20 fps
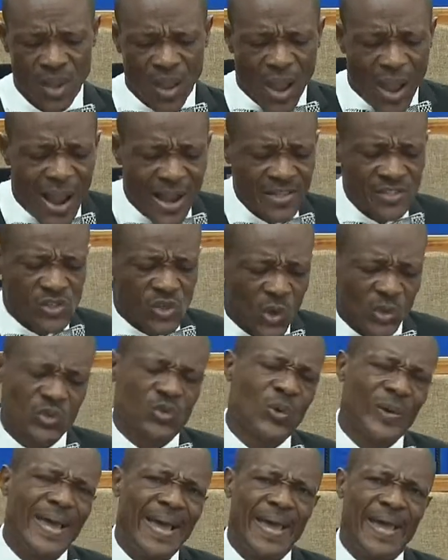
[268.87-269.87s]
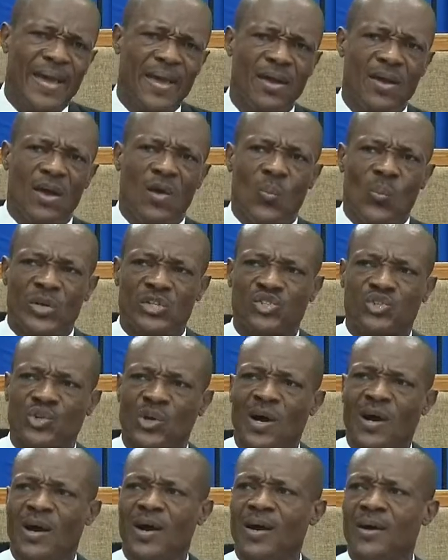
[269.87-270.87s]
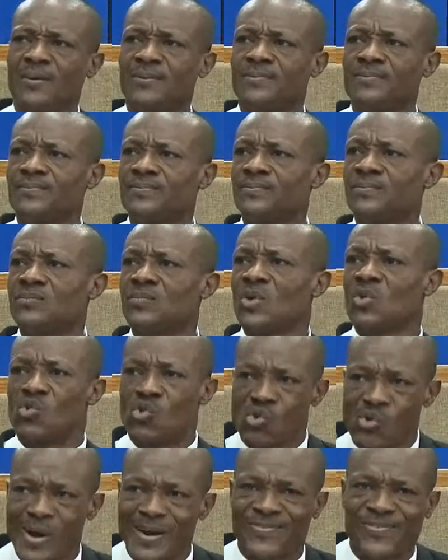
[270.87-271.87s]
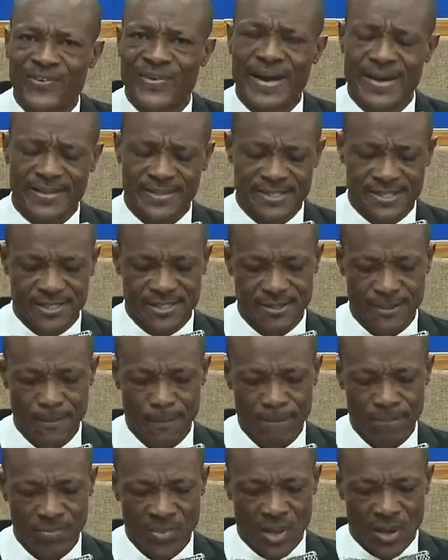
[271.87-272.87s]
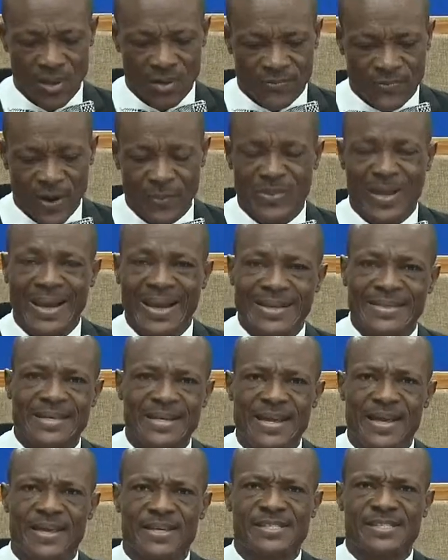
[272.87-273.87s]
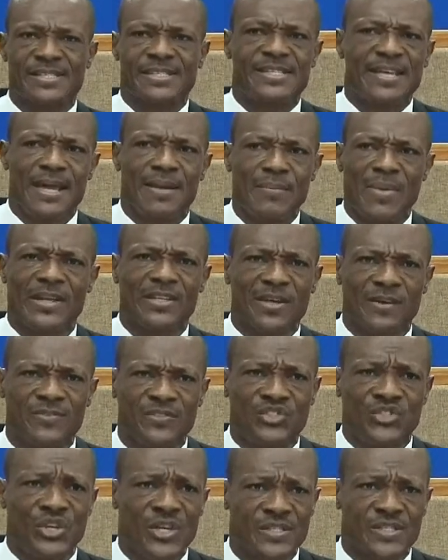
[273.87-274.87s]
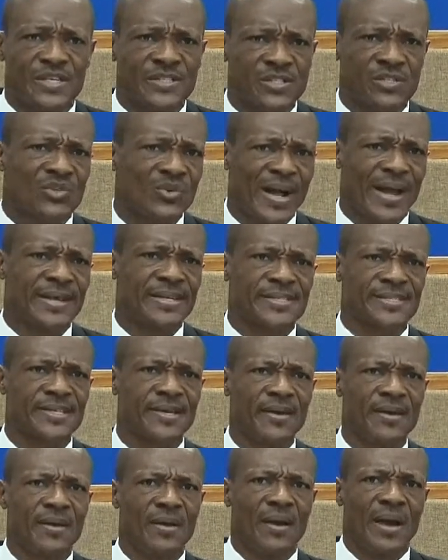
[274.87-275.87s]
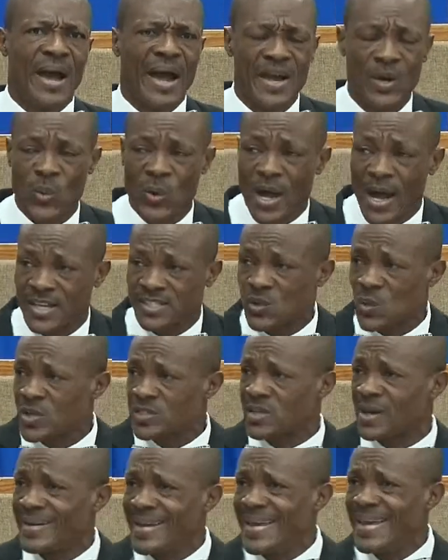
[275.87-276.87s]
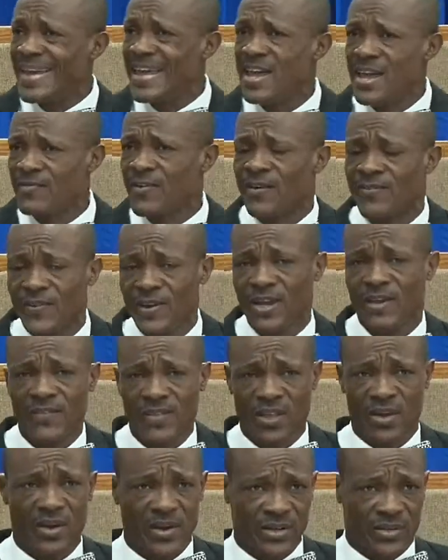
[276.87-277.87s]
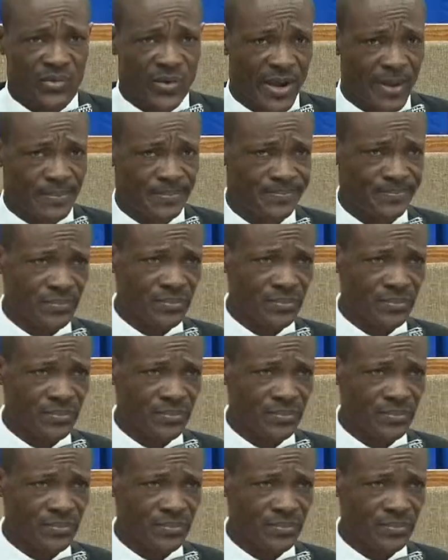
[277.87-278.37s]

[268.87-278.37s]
And so today, we draw reference from the latter-day statement of Jesus Christ as he was on the eve of leaving the earth realm.